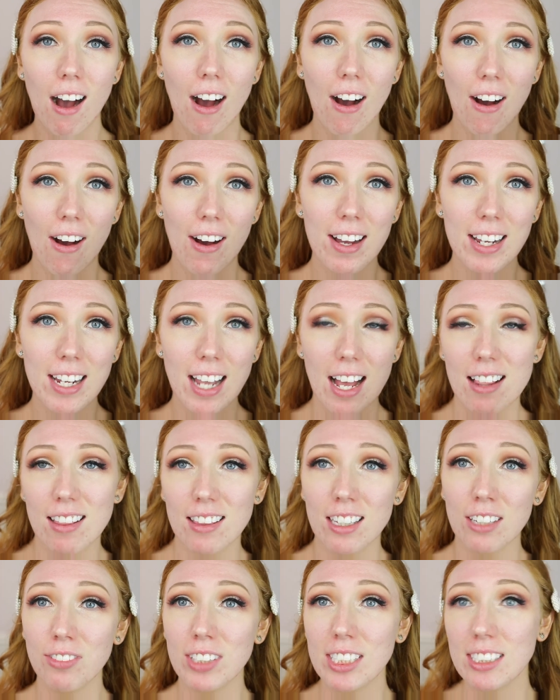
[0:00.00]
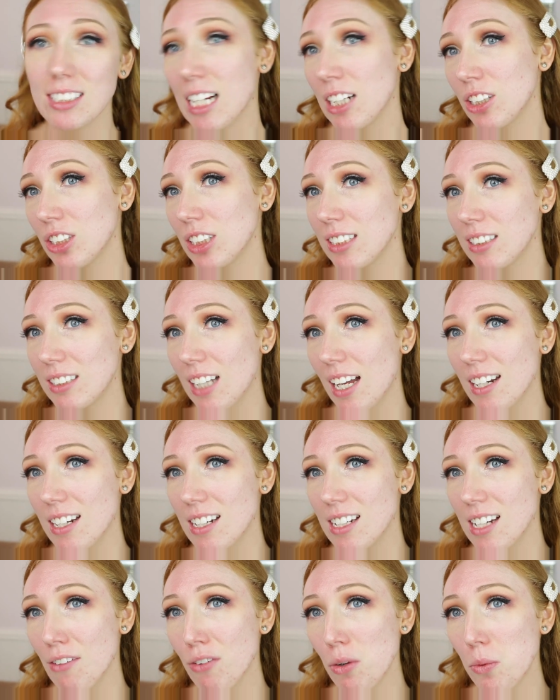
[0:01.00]
I love these lashes. I
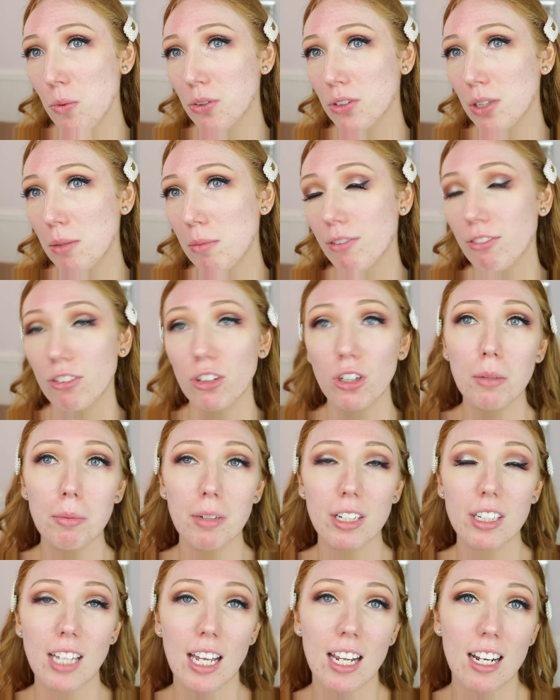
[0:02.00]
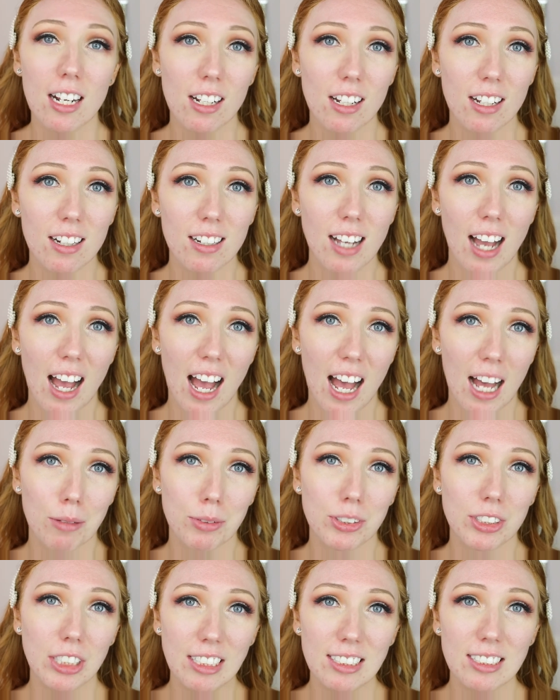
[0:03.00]
never worn them before, but they look
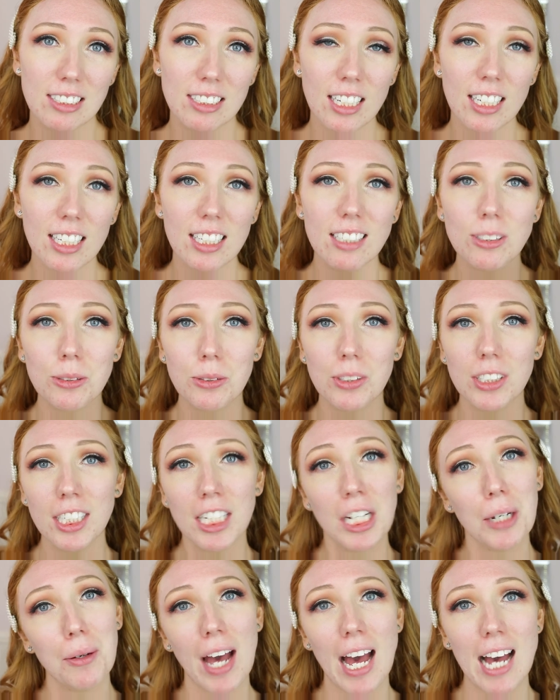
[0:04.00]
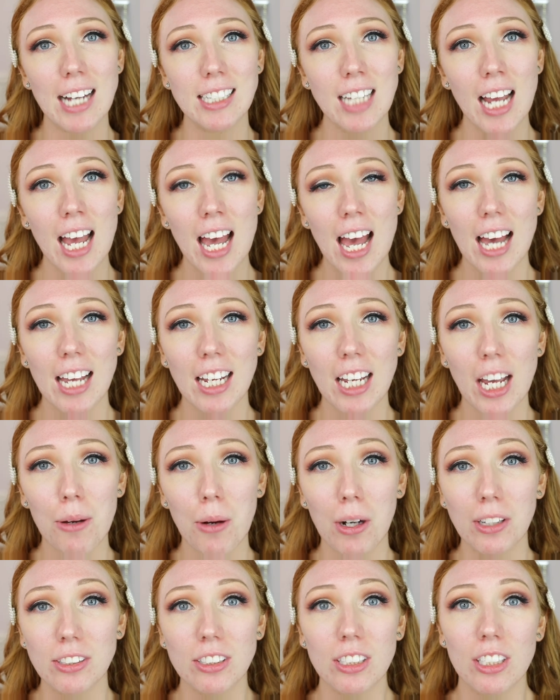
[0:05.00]
absolutely stunning. So I'm going to go ahead and
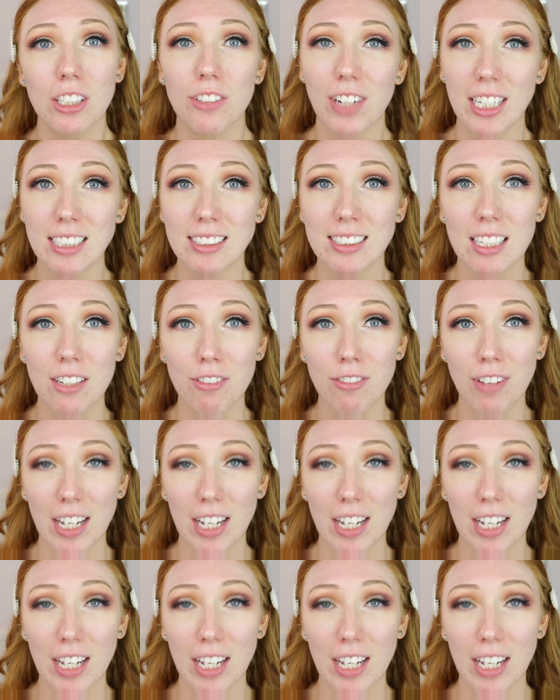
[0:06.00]
go on to the rest of the